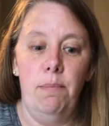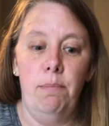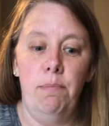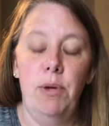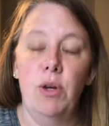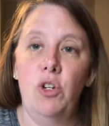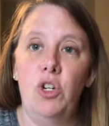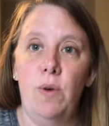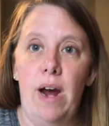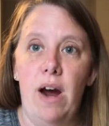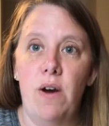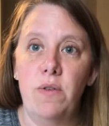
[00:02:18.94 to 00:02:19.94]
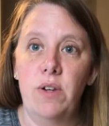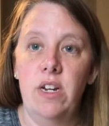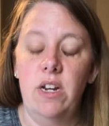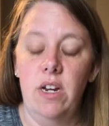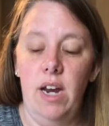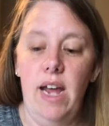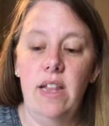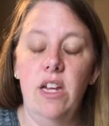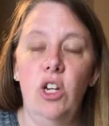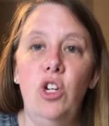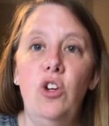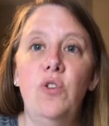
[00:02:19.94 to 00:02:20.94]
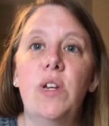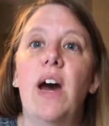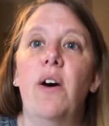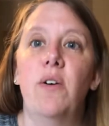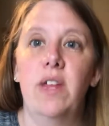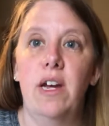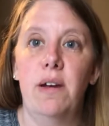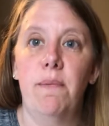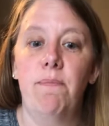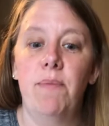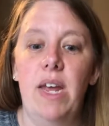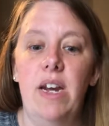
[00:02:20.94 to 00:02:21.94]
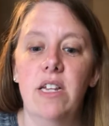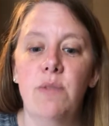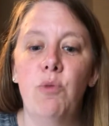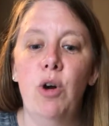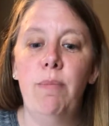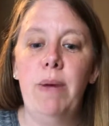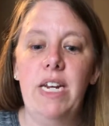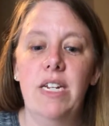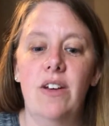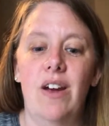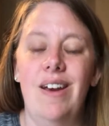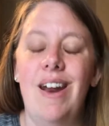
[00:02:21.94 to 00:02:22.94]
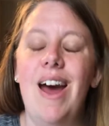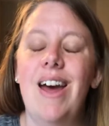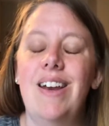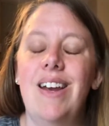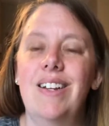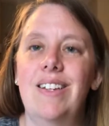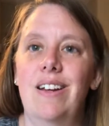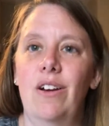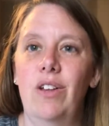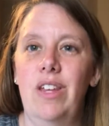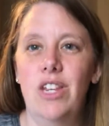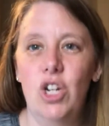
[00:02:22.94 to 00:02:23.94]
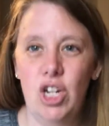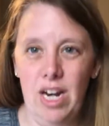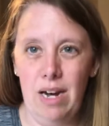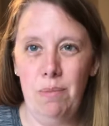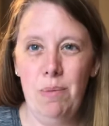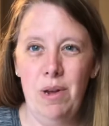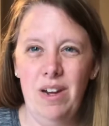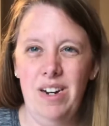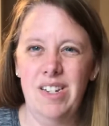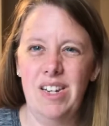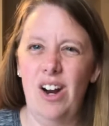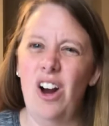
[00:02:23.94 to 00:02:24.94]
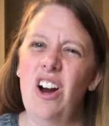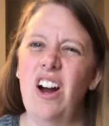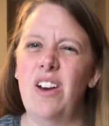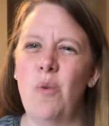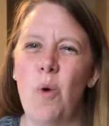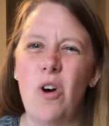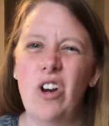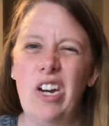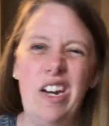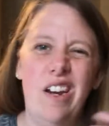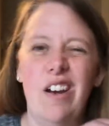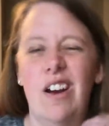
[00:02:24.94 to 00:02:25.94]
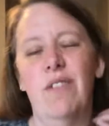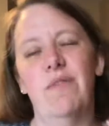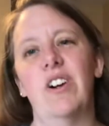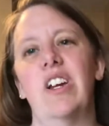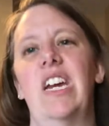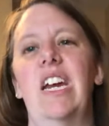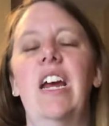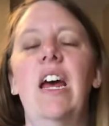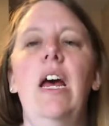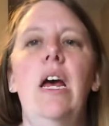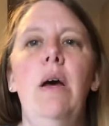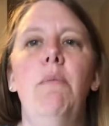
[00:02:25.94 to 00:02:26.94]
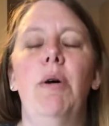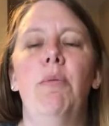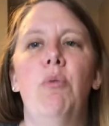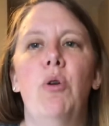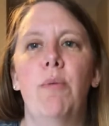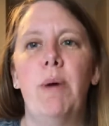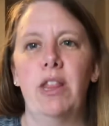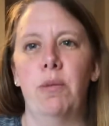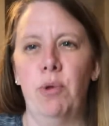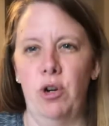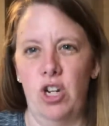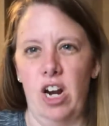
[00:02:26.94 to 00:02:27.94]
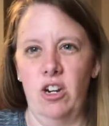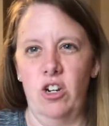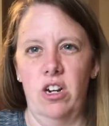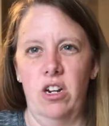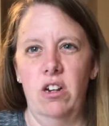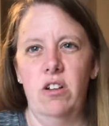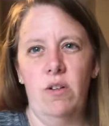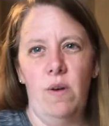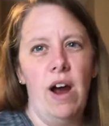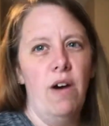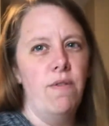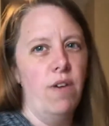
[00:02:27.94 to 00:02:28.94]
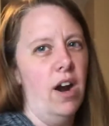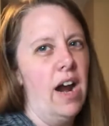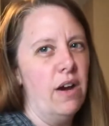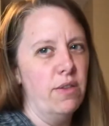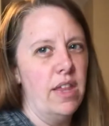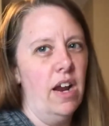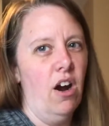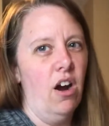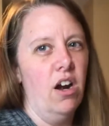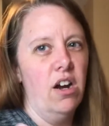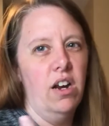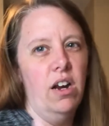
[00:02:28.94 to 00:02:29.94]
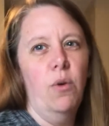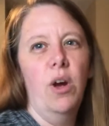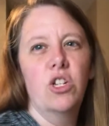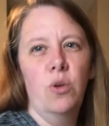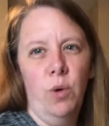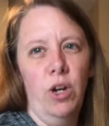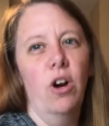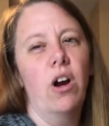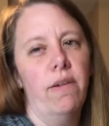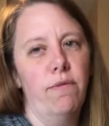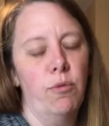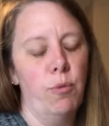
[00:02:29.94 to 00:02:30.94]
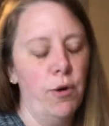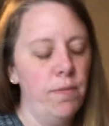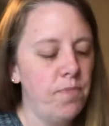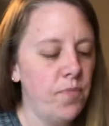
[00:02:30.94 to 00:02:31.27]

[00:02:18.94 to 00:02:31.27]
build you out. And then you tell them, and it's more based on not necessarily the shape, because they are kind of wonky, kind of funky, but more about the projection, so how far out they are as to where you're comfortable.